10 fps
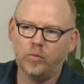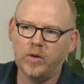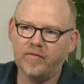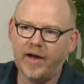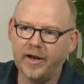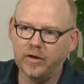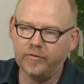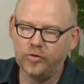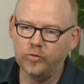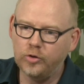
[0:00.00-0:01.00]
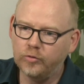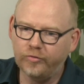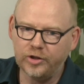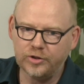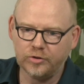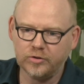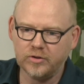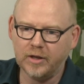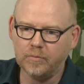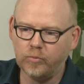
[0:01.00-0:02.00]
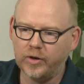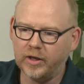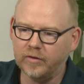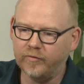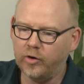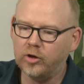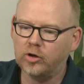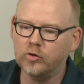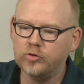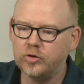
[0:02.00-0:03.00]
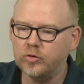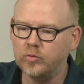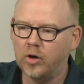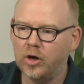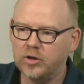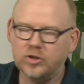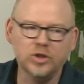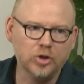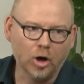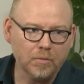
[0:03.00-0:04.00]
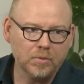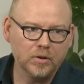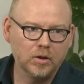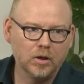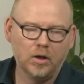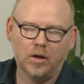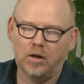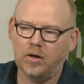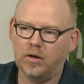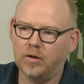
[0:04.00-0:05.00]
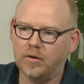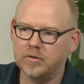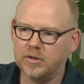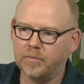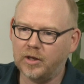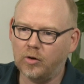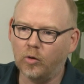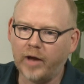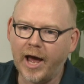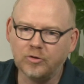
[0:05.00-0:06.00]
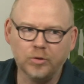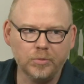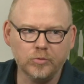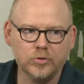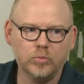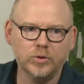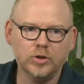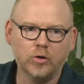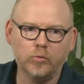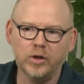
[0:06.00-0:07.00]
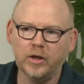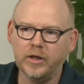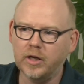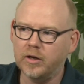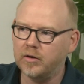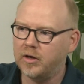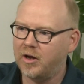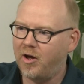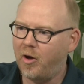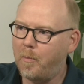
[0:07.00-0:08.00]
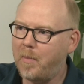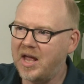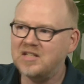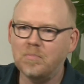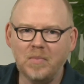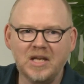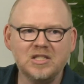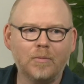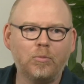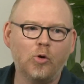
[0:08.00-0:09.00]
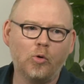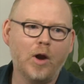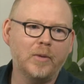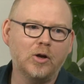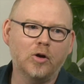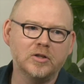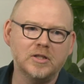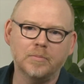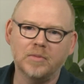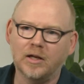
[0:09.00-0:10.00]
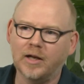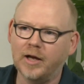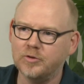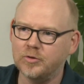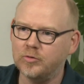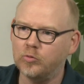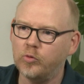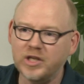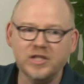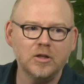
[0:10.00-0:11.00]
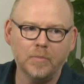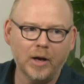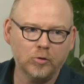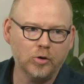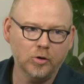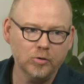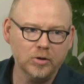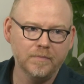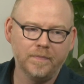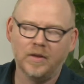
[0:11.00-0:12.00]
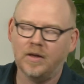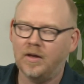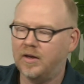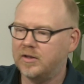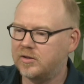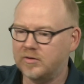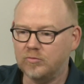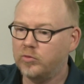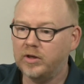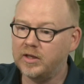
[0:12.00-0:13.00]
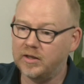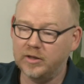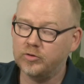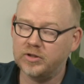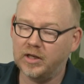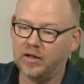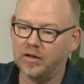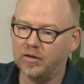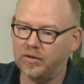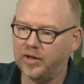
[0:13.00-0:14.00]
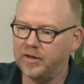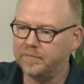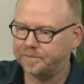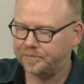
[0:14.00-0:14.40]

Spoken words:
We have added a few new features that bring it very close to C#, something called attributes, which are really a meta programming concept that allows you to reason about code. It's a really interesting thing.